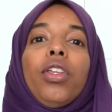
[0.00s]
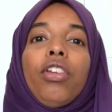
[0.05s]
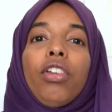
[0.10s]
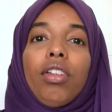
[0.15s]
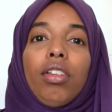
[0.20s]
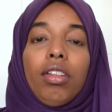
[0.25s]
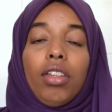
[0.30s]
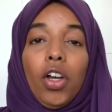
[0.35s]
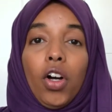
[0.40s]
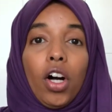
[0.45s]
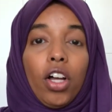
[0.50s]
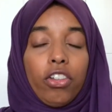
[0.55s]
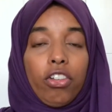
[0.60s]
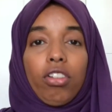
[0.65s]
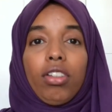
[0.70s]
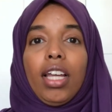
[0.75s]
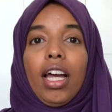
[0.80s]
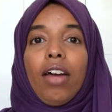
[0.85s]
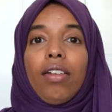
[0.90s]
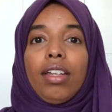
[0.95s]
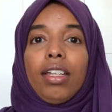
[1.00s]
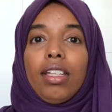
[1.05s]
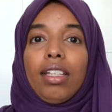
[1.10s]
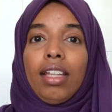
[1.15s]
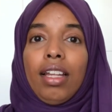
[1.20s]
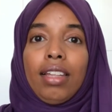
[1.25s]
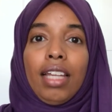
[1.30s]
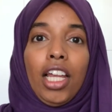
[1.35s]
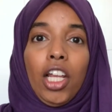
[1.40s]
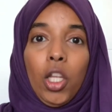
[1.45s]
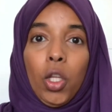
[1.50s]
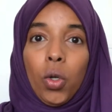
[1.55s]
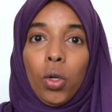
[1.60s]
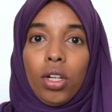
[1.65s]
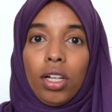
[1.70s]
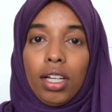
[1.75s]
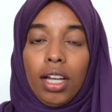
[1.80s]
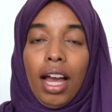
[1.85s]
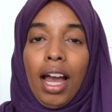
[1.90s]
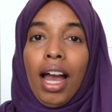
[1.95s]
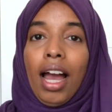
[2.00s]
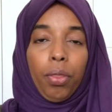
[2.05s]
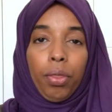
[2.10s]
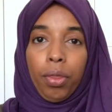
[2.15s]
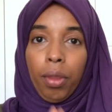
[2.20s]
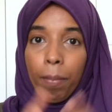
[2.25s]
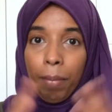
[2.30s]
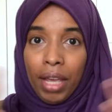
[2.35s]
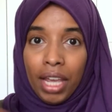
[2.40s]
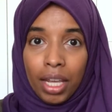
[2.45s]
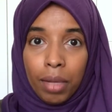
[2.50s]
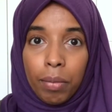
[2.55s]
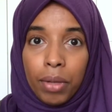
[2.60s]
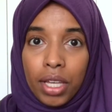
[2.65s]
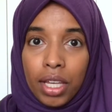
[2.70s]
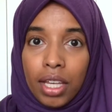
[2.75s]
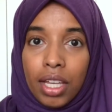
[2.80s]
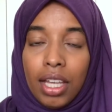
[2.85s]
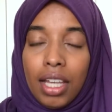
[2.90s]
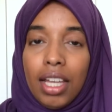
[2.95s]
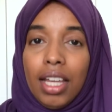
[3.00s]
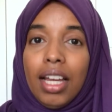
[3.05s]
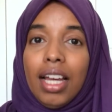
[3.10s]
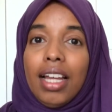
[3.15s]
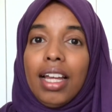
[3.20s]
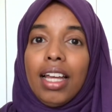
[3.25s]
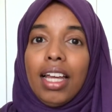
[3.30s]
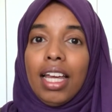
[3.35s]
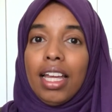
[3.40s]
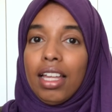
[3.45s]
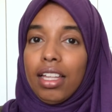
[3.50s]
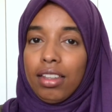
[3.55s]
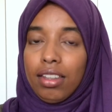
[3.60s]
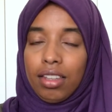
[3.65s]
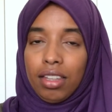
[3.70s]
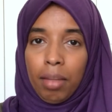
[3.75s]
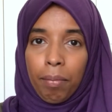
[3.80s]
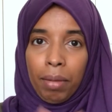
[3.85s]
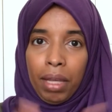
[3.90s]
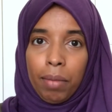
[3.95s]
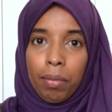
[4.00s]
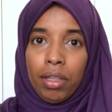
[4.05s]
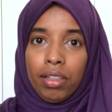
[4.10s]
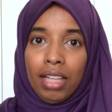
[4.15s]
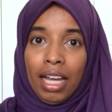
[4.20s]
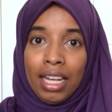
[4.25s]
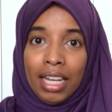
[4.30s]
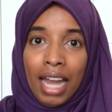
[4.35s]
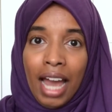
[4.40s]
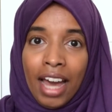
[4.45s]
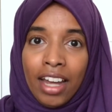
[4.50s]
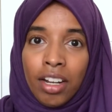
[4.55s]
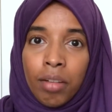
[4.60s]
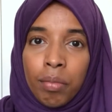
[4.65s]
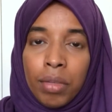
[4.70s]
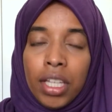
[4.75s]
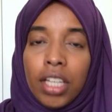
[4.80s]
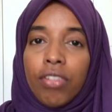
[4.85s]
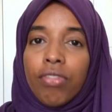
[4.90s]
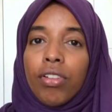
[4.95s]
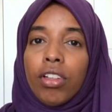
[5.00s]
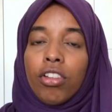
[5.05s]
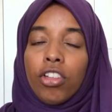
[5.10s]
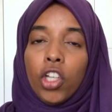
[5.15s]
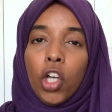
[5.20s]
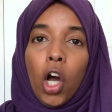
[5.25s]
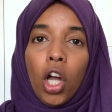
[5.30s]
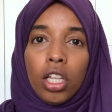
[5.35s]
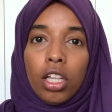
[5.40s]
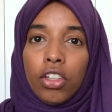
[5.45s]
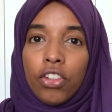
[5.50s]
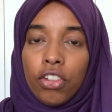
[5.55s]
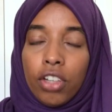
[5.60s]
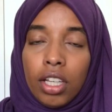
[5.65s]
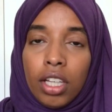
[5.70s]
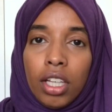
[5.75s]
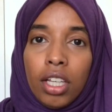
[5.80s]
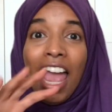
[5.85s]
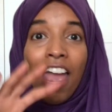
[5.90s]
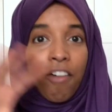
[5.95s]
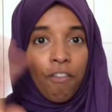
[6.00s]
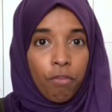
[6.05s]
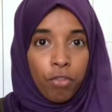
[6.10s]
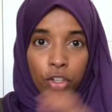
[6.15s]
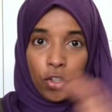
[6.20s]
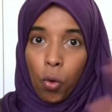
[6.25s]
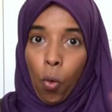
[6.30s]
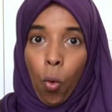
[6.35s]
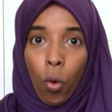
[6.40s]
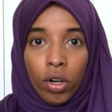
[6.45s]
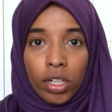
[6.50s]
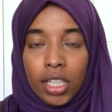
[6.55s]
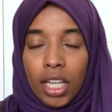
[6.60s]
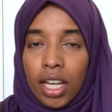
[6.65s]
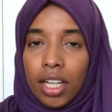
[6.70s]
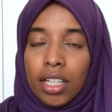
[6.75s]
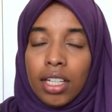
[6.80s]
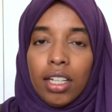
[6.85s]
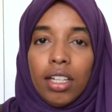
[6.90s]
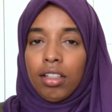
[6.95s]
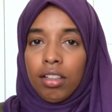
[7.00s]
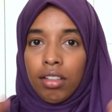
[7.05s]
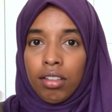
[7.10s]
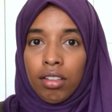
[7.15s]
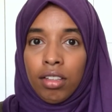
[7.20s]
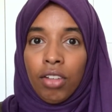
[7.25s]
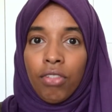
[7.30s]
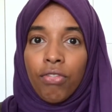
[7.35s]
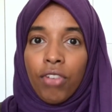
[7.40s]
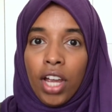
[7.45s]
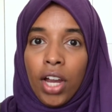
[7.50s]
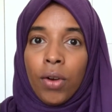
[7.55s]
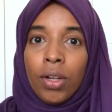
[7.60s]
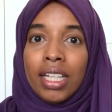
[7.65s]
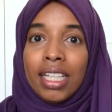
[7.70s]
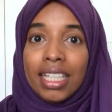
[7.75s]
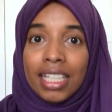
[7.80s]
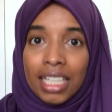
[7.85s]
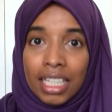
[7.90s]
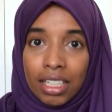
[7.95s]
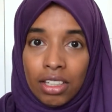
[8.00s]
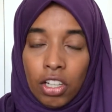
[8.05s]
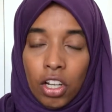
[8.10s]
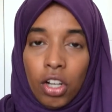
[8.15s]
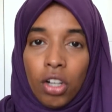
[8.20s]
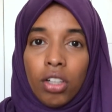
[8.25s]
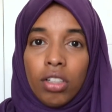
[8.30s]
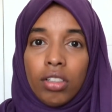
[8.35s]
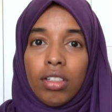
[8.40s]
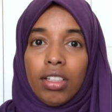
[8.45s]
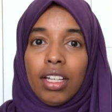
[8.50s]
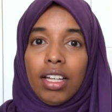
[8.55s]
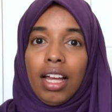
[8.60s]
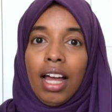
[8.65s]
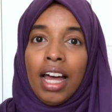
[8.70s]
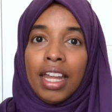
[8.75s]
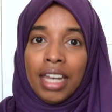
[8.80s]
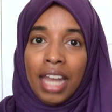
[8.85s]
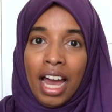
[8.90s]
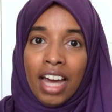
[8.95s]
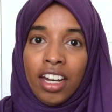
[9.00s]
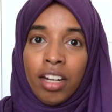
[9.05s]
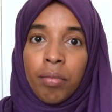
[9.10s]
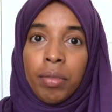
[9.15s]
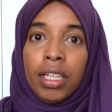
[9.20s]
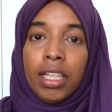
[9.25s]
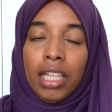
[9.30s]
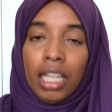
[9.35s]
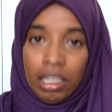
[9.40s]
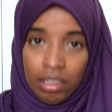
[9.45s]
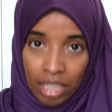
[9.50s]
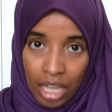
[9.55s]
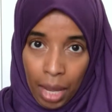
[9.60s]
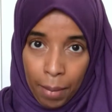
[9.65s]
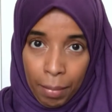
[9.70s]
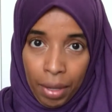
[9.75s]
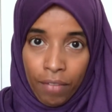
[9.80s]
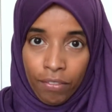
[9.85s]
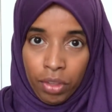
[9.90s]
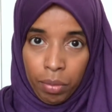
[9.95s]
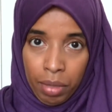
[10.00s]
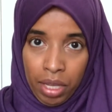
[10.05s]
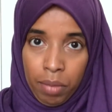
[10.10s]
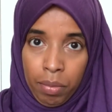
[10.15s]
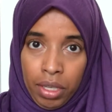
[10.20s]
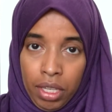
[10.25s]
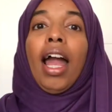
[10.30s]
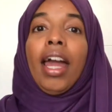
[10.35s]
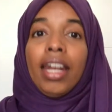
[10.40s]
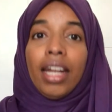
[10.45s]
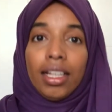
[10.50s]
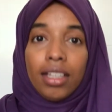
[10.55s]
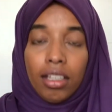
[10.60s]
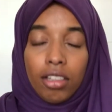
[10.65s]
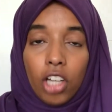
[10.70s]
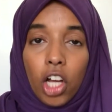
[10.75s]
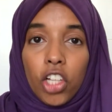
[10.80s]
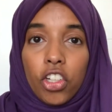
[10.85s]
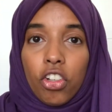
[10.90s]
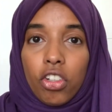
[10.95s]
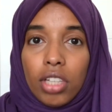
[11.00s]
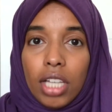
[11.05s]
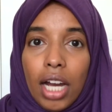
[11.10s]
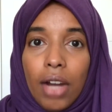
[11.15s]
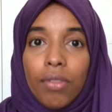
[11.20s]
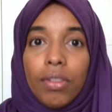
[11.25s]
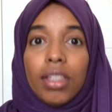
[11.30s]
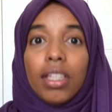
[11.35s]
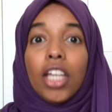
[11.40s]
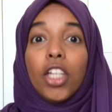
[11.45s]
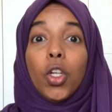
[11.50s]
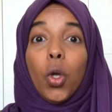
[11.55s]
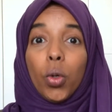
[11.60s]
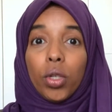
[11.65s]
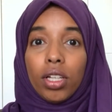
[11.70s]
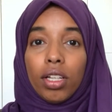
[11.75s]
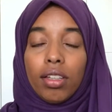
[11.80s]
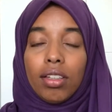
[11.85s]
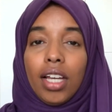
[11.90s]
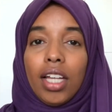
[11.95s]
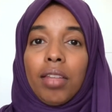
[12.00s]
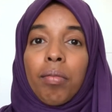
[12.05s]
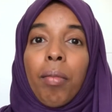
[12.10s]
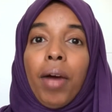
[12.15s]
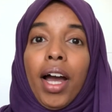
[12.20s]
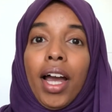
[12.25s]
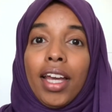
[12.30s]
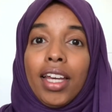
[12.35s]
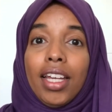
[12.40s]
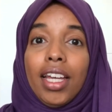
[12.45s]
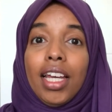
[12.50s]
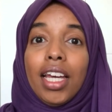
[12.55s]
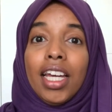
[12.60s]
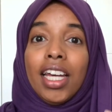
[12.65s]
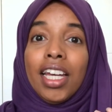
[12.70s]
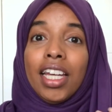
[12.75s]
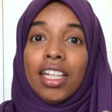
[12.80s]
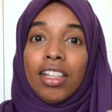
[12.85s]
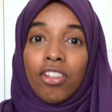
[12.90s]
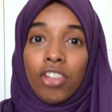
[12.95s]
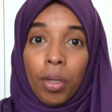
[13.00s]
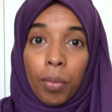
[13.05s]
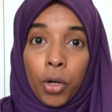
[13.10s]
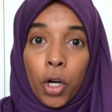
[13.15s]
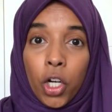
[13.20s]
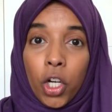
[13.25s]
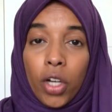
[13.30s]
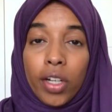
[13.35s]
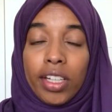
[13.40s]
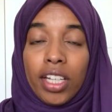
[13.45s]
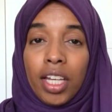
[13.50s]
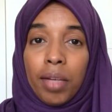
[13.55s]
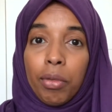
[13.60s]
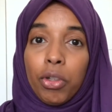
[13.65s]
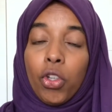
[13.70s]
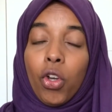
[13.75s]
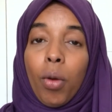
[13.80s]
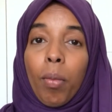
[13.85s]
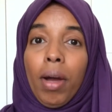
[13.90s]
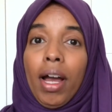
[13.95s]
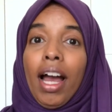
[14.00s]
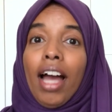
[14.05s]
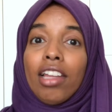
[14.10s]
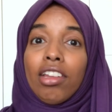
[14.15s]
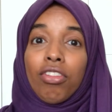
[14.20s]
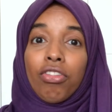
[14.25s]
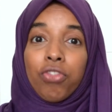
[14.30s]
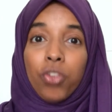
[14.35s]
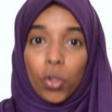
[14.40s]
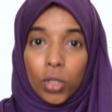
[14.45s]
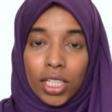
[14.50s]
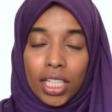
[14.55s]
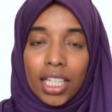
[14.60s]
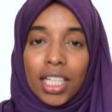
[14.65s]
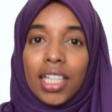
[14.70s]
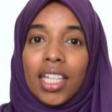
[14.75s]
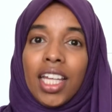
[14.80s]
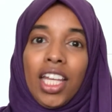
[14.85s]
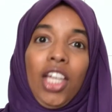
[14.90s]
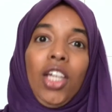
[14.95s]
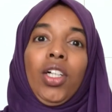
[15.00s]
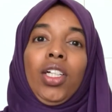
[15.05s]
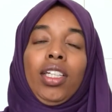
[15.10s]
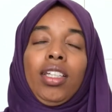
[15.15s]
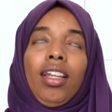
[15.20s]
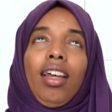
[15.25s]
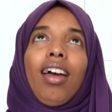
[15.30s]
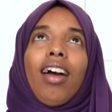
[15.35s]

is the ultrasound that they look at the baby's anatomy, physiology, every organ. This is a very detailed anatomy exam of the baby. And at this ultrasound, they noticed that my subchorionic hematoma has fully healed.